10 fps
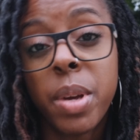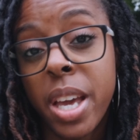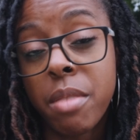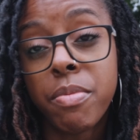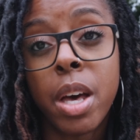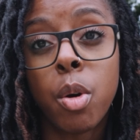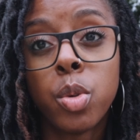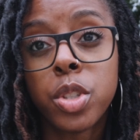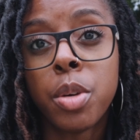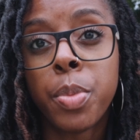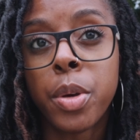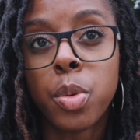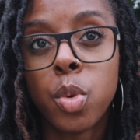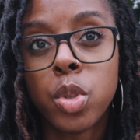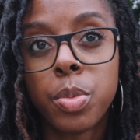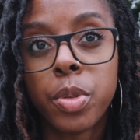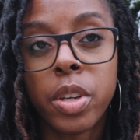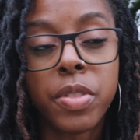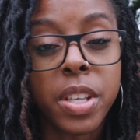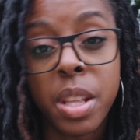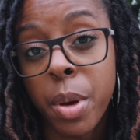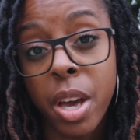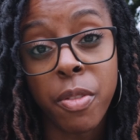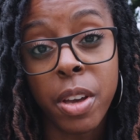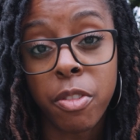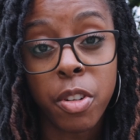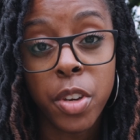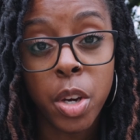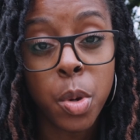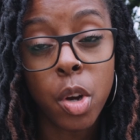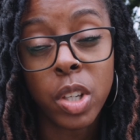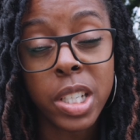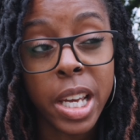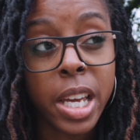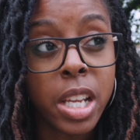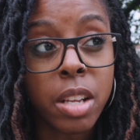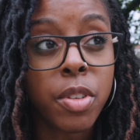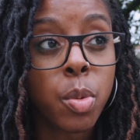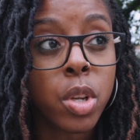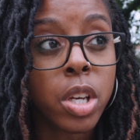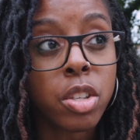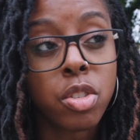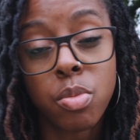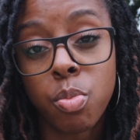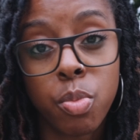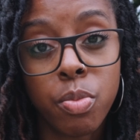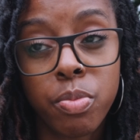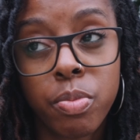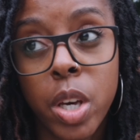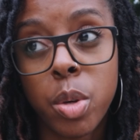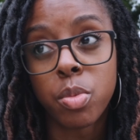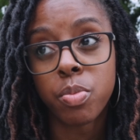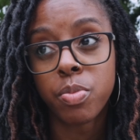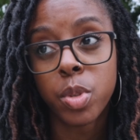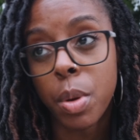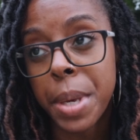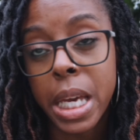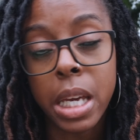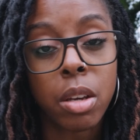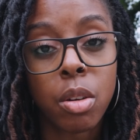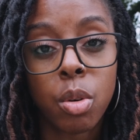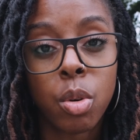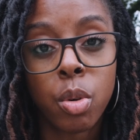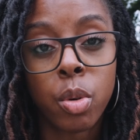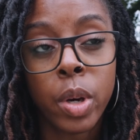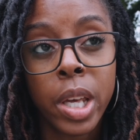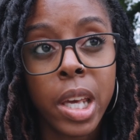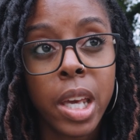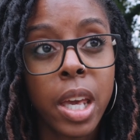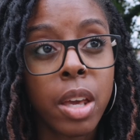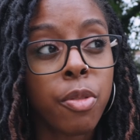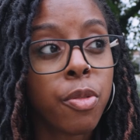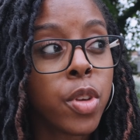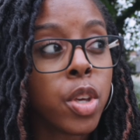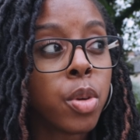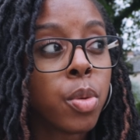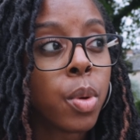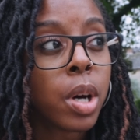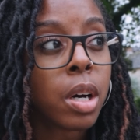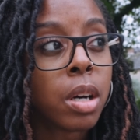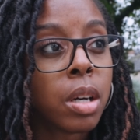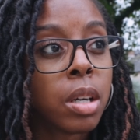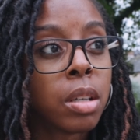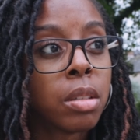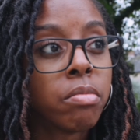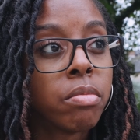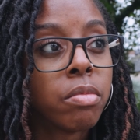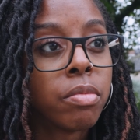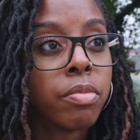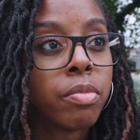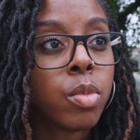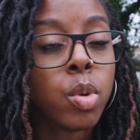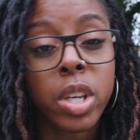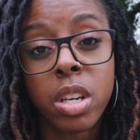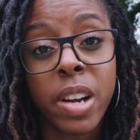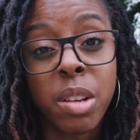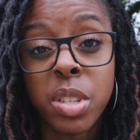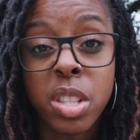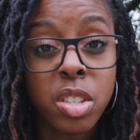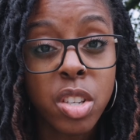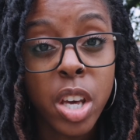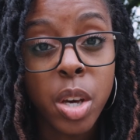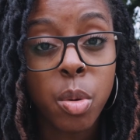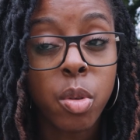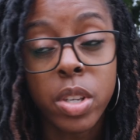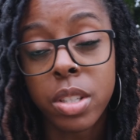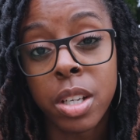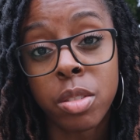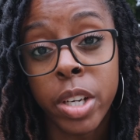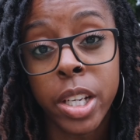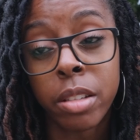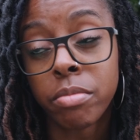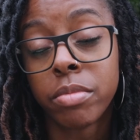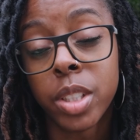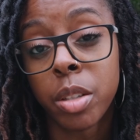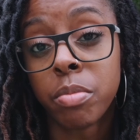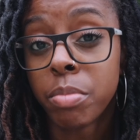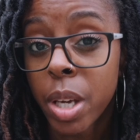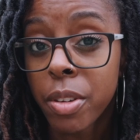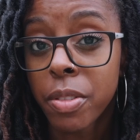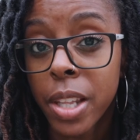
But yeah, they're also both waterproof, so they're perfect for if you go on holiday and if you want to go swimming or if you are walking around in the snow or it starts raining, so perfect for